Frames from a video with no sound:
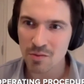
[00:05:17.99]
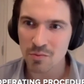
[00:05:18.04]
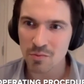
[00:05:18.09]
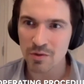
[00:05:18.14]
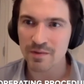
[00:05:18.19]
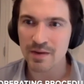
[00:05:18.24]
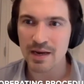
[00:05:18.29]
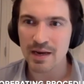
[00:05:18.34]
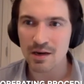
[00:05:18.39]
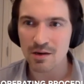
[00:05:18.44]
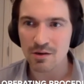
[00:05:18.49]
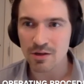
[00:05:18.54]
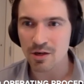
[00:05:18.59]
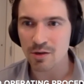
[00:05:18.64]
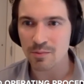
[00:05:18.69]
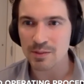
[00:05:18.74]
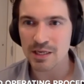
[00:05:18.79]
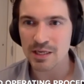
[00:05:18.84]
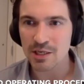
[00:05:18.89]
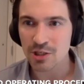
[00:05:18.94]
We've now,
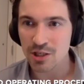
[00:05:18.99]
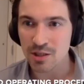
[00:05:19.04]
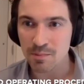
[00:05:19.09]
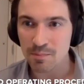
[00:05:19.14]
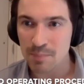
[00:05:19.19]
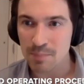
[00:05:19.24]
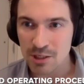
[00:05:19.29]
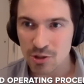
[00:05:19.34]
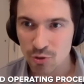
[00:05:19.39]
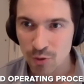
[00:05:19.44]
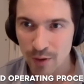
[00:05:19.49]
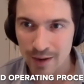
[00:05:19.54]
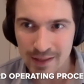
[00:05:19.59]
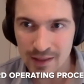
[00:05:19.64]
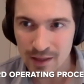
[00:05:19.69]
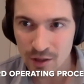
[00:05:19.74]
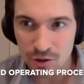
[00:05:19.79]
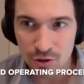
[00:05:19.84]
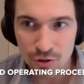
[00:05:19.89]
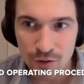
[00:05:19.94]
potentially betrayed
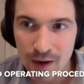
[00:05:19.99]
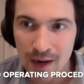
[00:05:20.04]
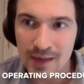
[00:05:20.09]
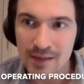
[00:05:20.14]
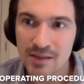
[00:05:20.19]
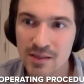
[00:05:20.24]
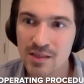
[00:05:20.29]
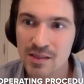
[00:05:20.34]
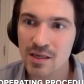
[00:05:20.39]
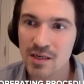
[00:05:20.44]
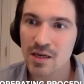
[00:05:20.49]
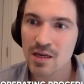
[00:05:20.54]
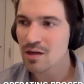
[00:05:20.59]
their trust.